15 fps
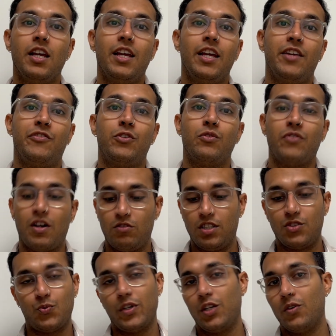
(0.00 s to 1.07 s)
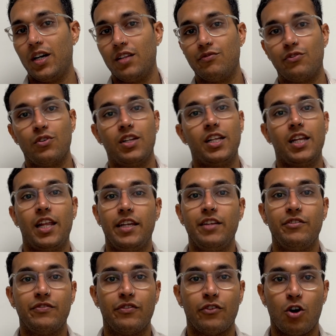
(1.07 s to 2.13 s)
if you found this video helpful in
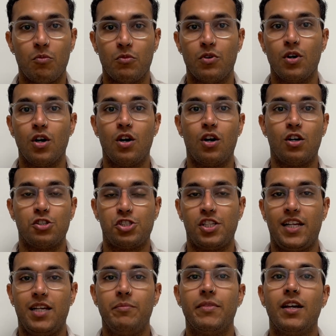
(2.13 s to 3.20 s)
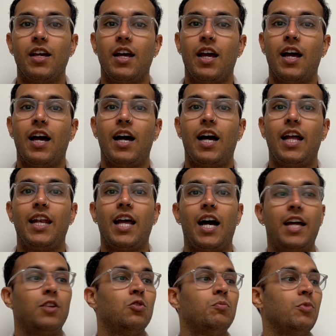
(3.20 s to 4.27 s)
any form or shape. And I
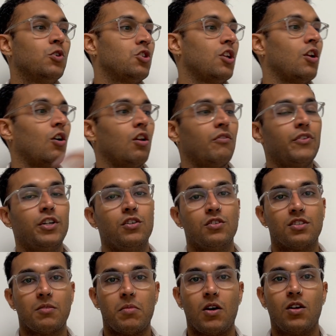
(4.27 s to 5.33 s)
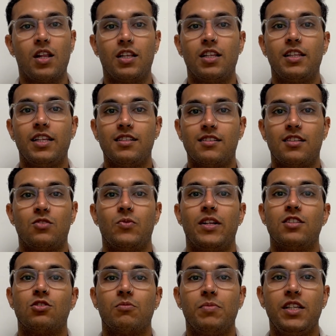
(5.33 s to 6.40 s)
do post a lot of videos about other things as well,
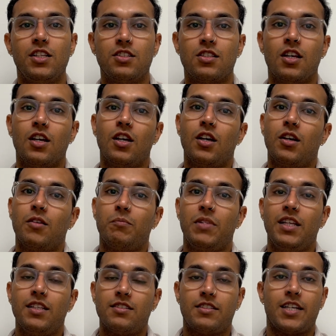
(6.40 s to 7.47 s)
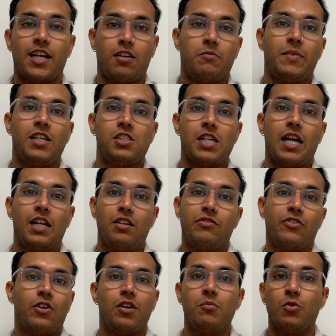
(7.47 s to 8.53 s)
so please check out my channel
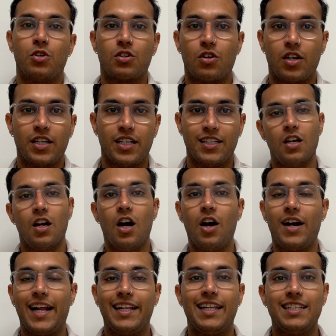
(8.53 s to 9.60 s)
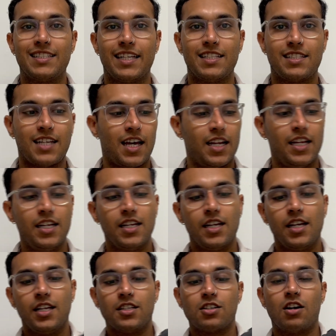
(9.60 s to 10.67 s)
for more content. Alright, let's get started
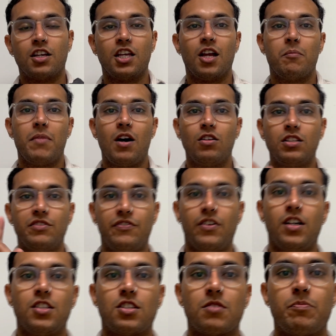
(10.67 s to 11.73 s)
talking about the first